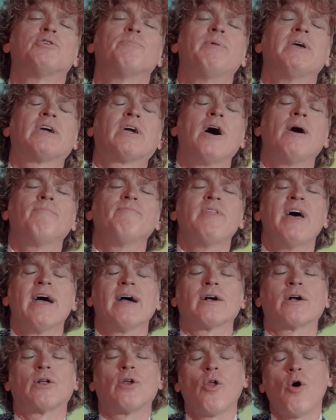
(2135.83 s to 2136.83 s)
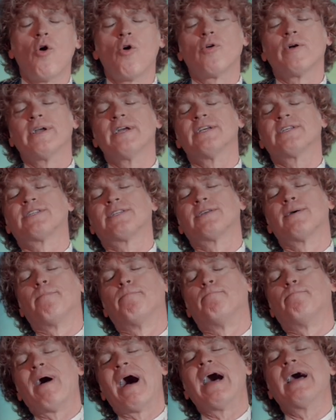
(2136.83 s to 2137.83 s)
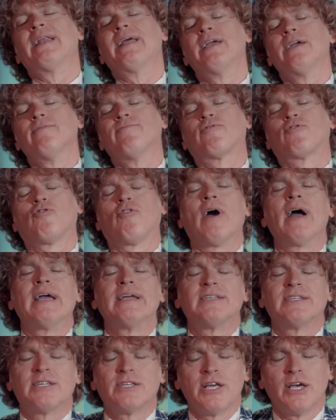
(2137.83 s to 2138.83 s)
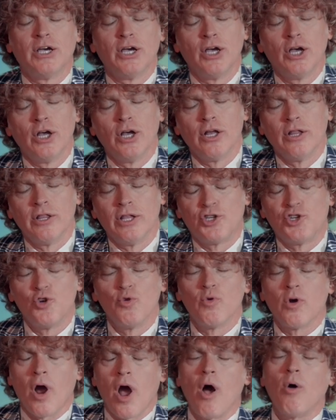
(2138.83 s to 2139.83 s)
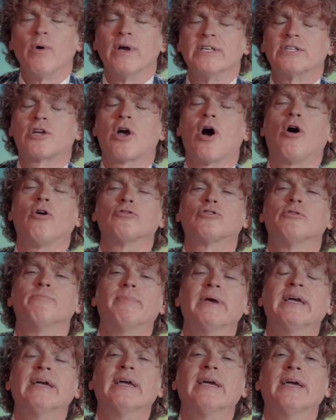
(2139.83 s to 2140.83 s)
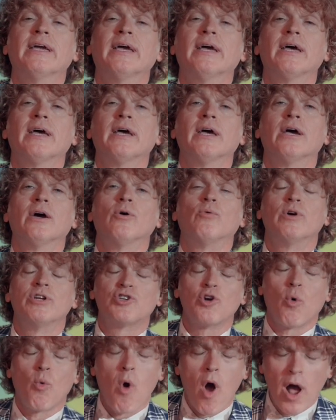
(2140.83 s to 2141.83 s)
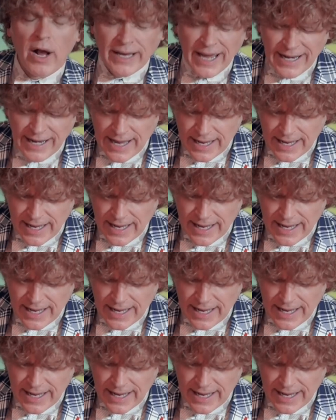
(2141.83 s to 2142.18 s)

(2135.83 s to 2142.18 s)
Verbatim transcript: to become that glorious body of Christ that you were always called to be we shall walk in